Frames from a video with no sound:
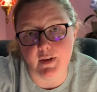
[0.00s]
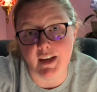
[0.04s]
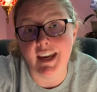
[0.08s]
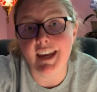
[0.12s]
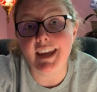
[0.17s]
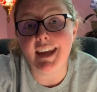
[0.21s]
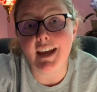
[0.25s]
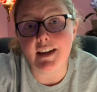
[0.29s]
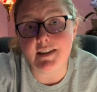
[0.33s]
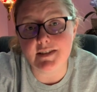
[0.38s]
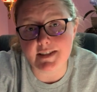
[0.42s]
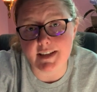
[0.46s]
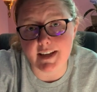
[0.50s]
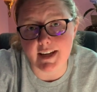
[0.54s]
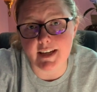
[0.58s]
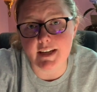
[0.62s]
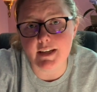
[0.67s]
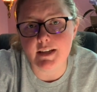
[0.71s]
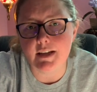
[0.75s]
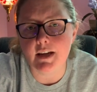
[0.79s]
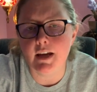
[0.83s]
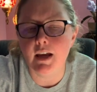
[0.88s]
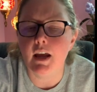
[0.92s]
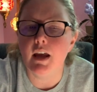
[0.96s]

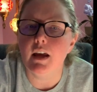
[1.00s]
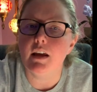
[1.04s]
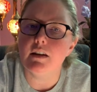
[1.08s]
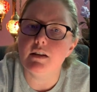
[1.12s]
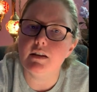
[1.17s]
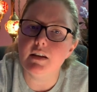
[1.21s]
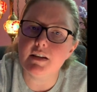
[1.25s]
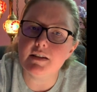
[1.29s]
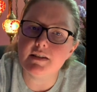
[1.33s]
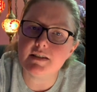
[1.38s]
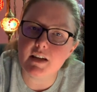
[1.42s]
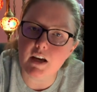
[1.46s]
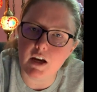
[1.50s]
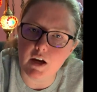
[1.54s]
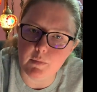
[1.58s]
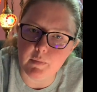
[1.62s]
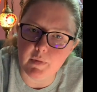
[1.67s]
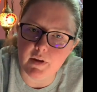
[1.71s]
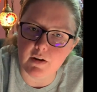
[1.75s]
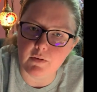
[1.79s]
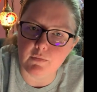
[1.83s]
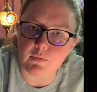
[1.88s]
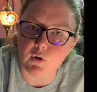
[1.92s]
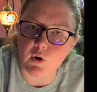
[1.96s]
calcite does come
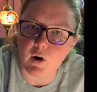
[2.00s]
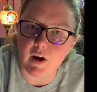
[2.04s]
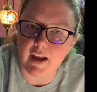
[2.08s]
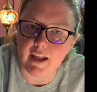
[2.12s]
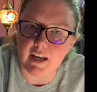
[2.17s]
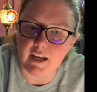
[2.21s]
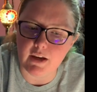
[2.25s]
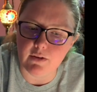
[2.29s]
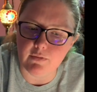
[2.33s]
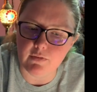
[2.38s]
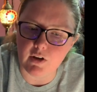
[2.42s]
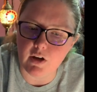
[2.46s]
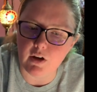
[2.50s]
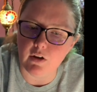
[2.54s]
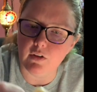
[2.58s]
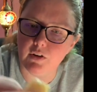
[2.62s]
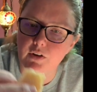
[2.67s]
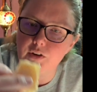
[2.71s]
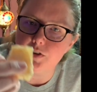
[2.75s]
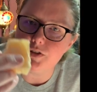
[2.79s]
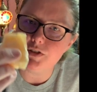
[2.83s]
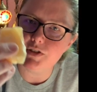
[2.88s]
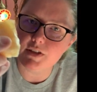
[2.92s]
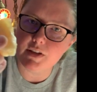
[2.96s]
in a variety of
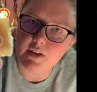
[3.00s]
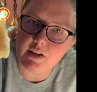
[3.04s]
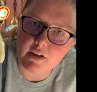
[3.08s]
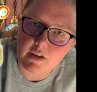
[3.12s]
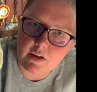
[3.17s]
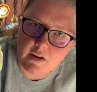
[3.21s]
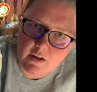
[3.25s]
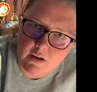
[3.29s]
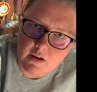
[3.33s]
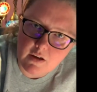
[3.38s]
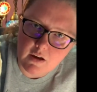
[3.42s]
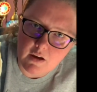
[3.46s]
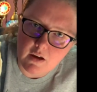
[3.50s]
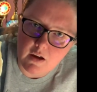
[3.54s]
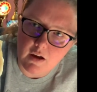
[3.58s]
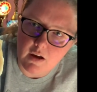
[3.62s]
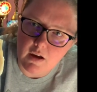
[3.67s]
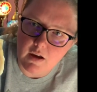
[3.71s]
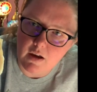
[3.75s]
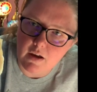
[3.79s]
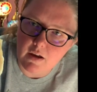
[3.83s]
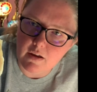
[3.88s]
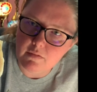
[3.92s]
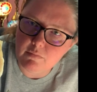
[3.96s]
colors.
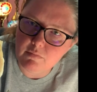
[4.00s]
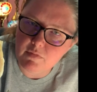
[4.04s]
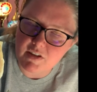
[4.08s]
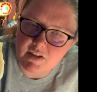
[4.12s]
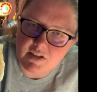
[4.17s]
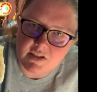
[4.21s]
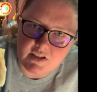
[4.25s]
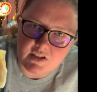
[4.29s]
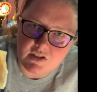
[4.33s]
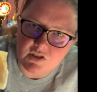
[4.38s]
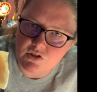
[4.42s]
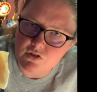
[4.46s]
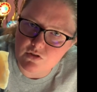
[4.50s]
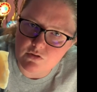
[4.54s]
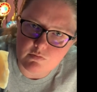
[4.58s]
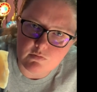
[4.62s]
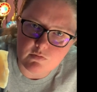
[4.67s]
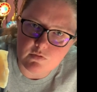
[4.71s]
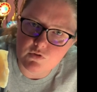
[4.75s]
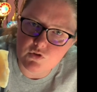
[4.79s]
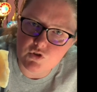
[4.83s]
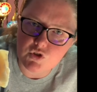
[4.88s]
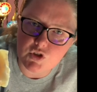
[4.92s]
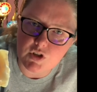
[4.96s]
This is
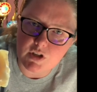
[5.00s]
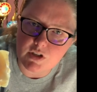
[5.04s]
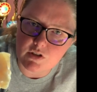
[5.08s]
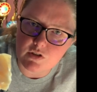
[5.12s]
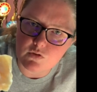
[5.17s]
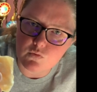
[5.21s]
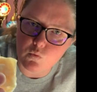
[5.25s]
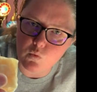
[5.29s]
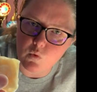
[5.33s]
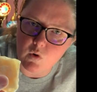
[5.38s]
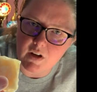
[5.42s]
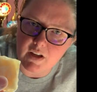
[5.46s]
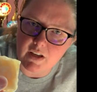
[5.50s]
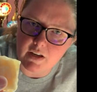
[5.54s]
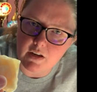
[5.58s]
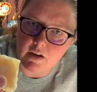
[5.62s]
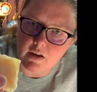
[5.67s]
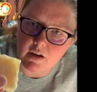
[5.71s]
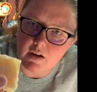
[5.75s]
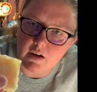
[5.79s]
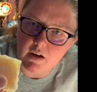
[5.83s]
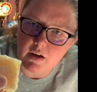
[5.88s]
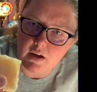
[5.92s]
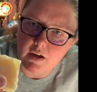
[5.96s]
just one
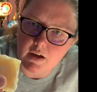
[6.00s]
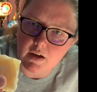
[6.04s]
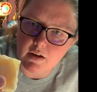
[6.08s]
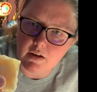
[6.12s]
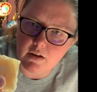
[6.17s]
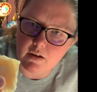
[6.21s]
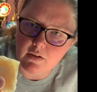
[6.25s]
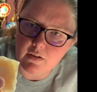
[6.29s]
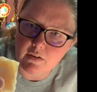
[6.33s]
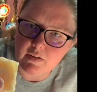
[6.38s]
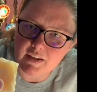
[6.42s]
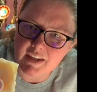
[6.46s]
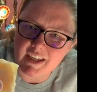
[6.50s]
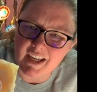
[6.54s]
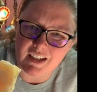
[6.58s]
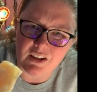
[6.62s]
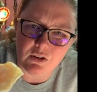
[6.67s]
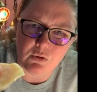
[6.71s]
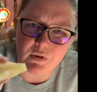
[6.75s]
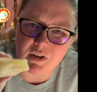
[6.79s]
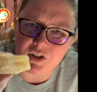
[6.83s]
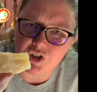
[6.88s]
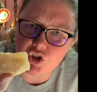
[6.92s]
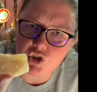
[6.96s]

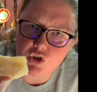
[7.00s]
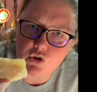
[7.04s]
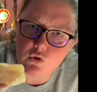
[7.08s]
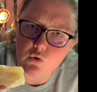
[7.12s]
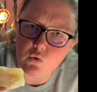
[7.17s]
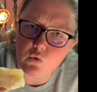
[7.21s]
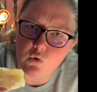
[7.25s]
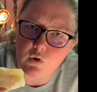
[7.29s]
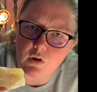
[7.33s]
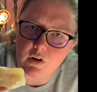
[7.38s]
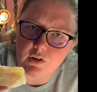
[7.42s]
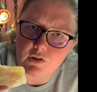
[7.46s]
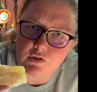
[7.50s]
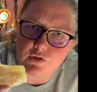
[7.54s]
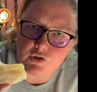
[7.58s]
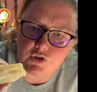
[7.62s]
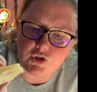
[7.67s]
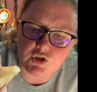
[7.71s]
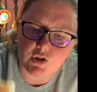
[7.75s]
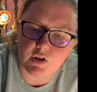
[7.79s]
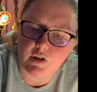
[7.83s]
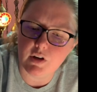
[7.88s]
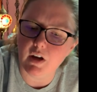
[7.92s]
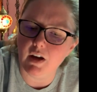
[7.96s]
yellowish
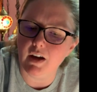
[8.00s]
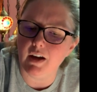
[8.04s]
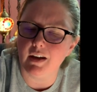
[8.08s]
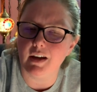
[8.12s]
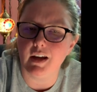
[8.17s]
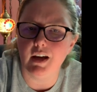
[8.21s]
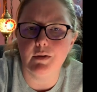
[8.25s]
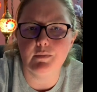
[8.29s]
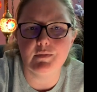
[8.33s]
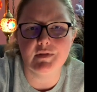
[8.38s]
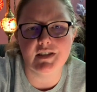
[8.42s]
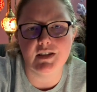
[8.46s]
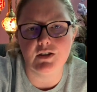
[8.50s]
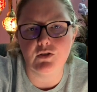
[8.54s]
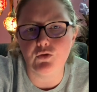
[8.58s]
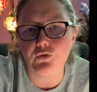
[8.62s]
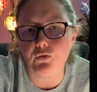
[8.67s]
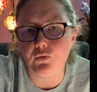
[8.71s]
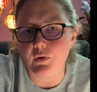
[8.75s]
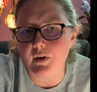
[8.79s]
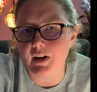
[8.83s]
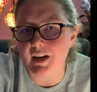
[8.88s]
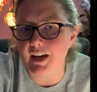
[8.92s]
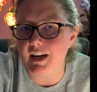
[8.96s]
orange, comes in
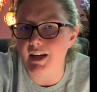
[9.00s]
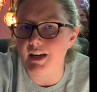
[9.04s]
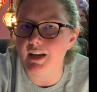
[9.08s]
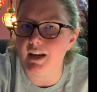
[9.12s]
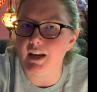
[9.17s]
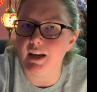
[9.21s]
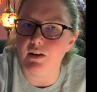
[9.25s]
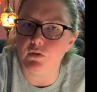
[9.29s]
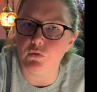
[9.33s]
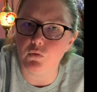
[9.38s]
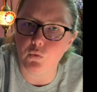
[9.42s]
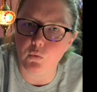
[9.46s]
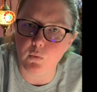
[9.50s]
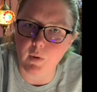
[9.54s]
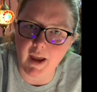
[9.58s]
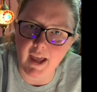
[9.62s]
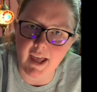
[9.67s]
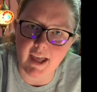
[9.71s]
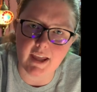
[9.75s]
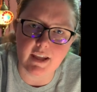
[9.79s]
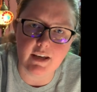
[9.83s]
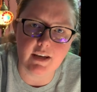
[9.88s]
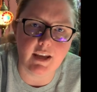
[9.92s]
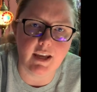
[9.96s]
green and
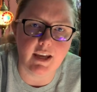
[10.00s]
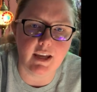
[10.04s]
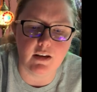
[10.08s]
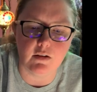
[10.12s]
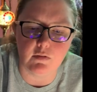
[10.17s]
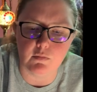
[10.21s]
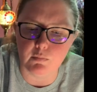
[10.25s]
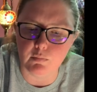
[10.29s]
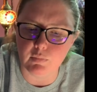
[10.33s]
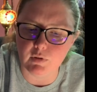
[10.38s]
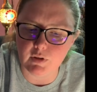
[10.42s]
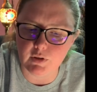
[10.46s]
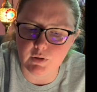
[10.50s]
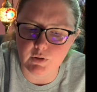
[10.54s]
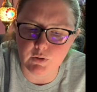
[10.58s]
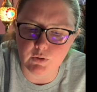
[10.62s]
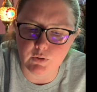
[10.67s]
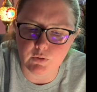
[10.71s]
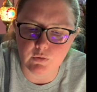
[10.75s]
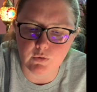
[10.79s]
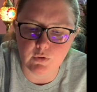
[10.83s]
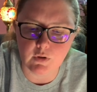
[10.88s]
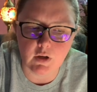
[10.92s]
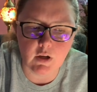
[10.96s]
red and
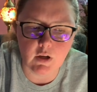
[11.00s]
blue.